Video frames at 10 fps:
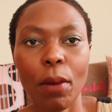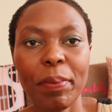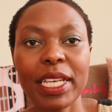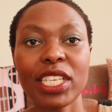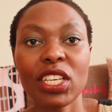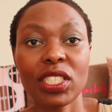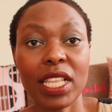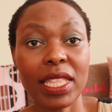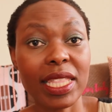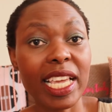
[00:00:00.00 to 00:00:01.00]
opinions
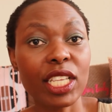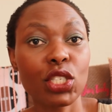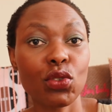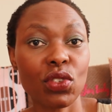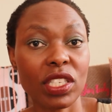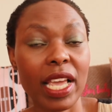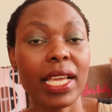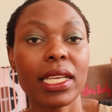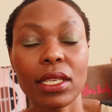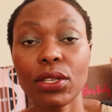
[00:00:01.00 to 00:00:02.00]
and things to
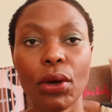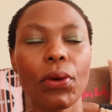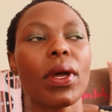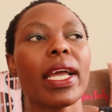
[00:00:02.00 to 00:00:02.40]
say, you know,